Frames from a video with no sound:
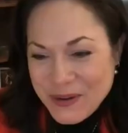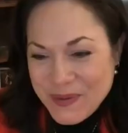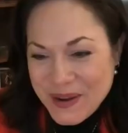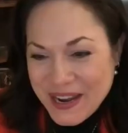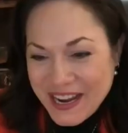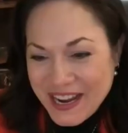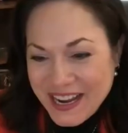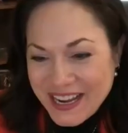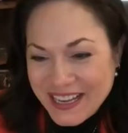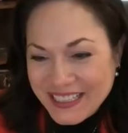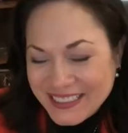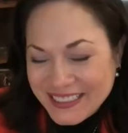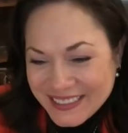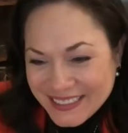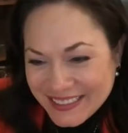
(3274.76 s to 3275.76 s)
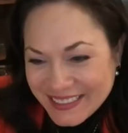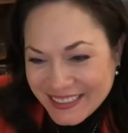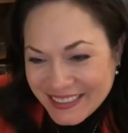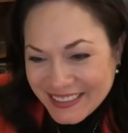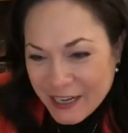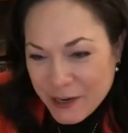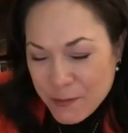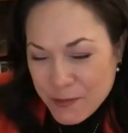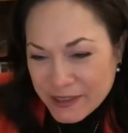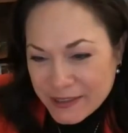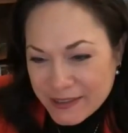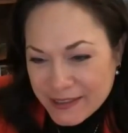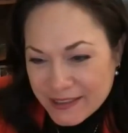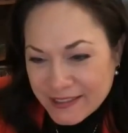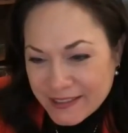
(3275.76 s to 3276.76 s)
you, Pat. Hi,
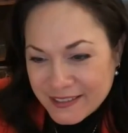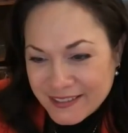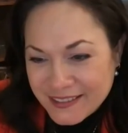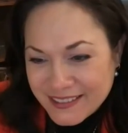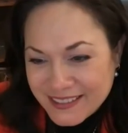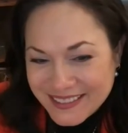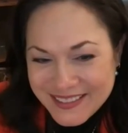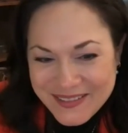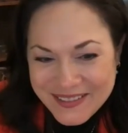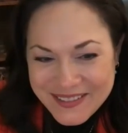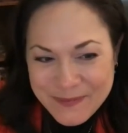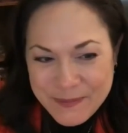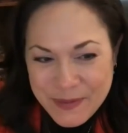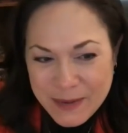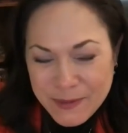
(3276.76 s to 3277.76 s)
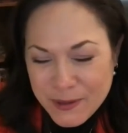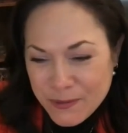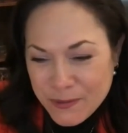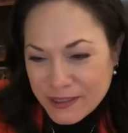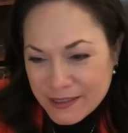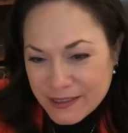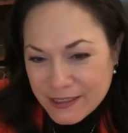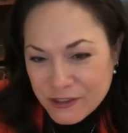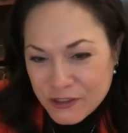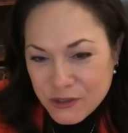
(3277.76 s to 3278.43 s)
Winston. Baby Winston